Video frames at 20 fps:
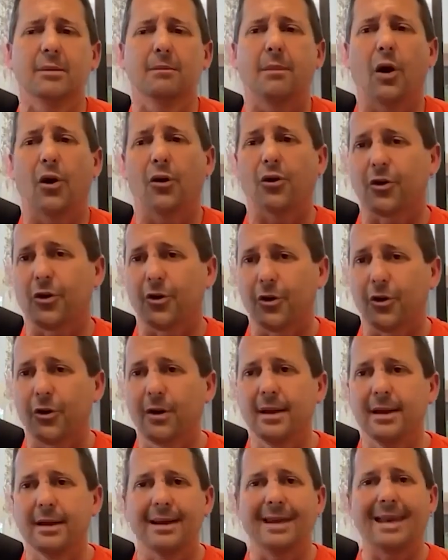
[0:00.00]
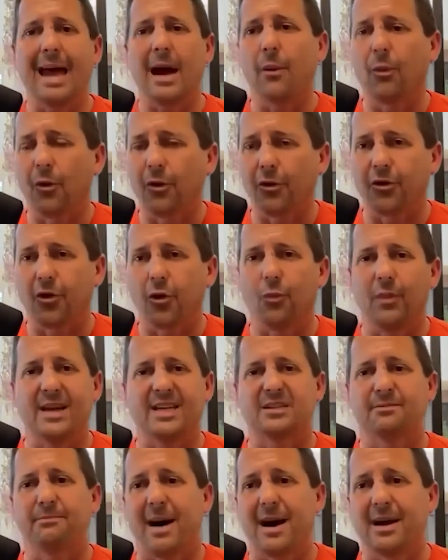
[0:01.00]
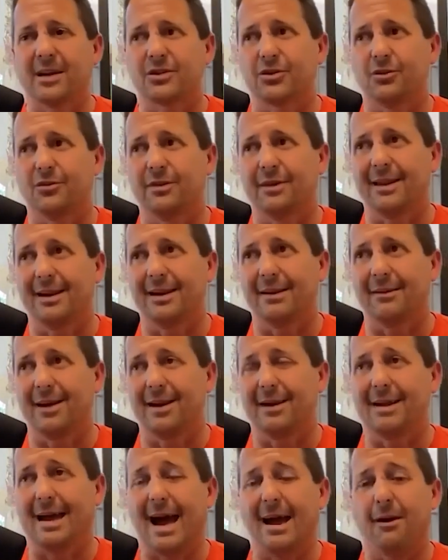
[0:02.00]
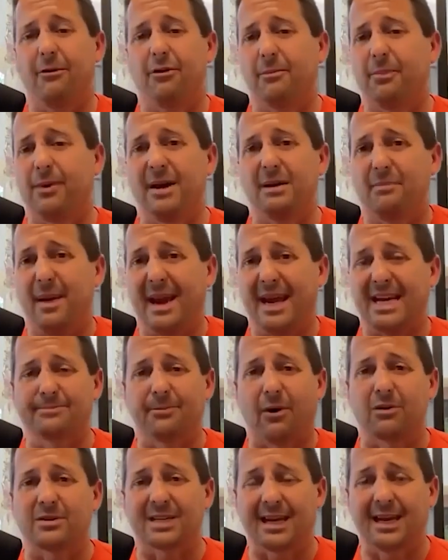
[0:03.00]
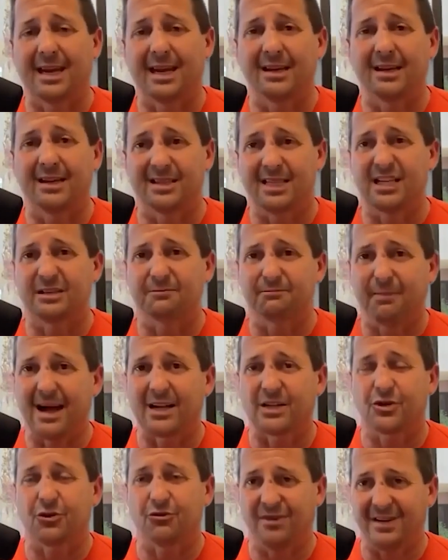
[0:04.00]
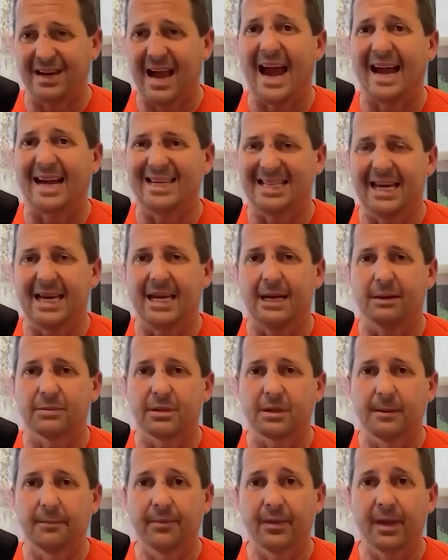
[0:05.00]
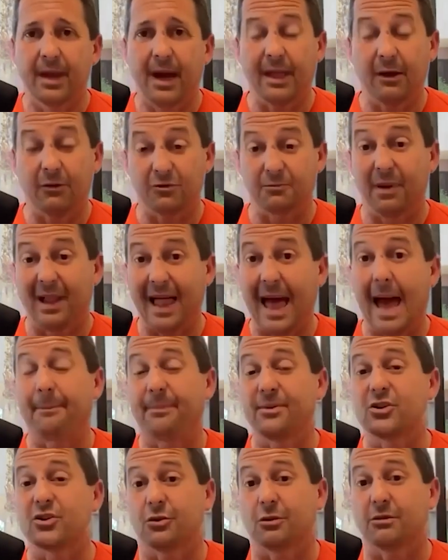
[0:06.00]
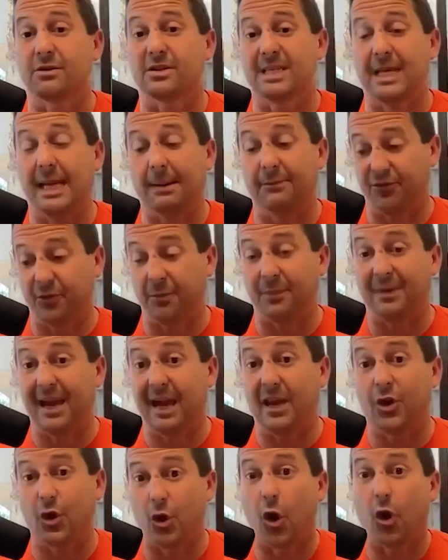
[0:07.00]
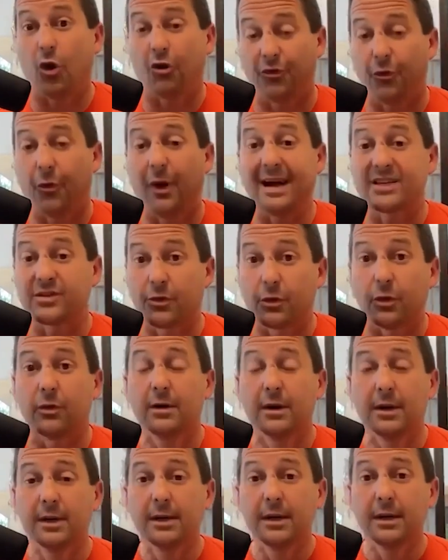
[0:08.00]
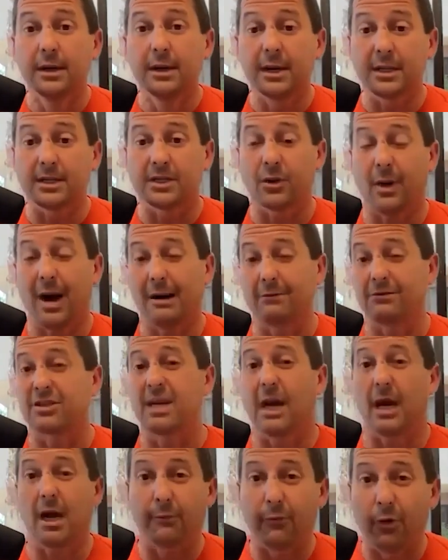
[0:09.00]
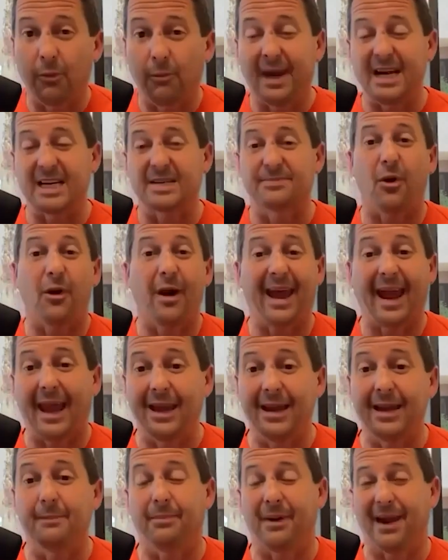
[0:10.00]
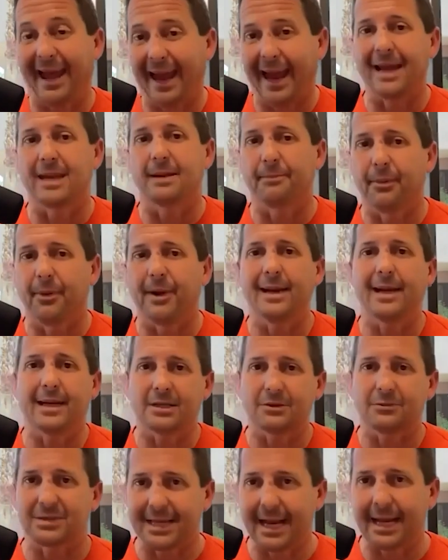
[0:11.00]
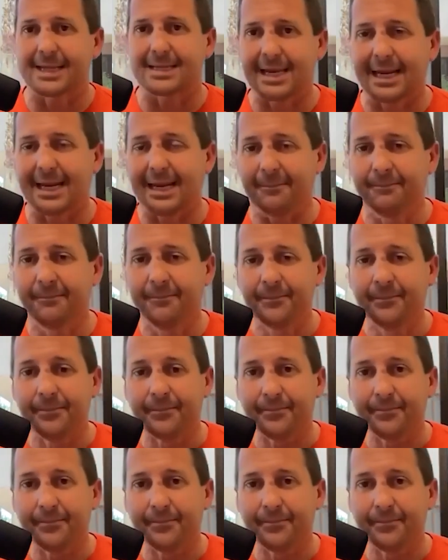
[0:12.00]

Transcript: marketer, networker. I only played baseball as a kid because he sponsored 9 teams. There was Plapp Insurance teams from kindergarten to high school. And so I was terrible at baseball. I hated it, but I had to play because it was Dad's team.